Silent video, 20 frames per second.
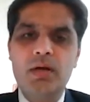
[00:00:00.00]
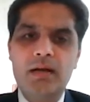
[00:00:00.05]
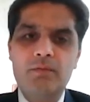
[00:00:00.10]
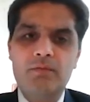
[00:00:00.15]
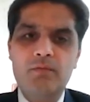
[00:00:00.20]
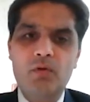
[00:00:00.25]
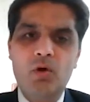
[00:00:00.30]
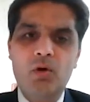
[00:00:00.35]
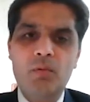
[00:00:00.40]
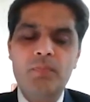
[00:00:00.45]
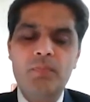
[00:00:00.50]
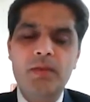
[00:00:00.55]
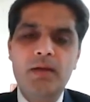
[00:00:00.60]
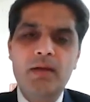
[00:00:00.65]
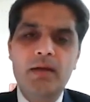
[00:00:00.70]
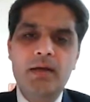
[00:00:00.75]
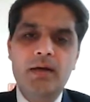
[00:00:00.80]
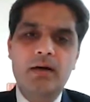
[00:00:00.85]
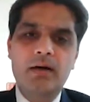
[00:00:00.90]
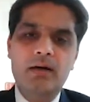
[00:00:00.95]
and from
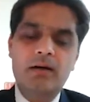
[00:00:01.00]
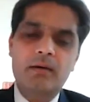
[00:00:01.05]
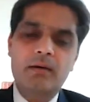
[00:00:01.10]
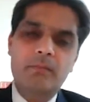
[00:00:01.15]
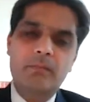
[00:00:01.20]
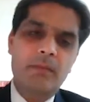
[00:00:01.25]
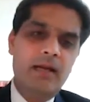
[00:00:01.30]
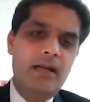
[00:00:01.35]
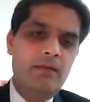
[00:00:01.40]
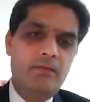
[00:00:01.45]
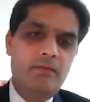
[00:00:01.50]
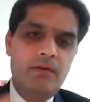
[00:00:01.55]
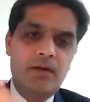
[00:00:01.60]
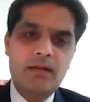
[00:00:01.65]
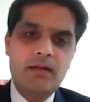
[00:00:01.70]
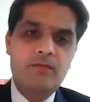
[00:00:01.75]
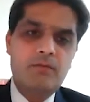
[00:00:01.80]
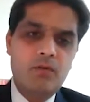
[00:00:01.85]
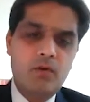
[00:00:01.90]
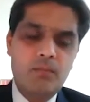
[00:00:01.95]

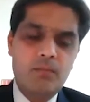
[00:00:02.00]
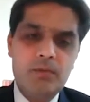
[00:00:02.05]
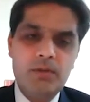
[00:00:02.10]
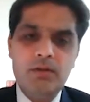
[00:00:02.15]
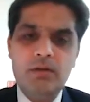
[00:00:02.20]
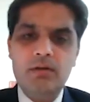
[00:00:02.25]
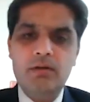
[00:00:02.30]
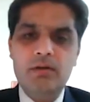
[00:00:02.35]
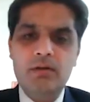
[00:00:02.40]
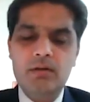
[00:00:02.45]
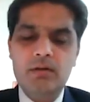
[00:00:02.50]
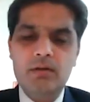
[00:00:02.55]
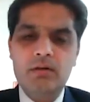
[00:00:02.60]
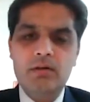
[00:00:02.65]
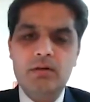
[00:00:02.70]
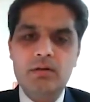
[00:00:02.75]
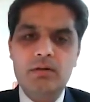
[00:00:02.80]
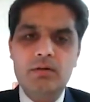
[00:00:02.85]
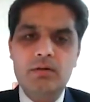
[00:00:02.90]
benefiting from the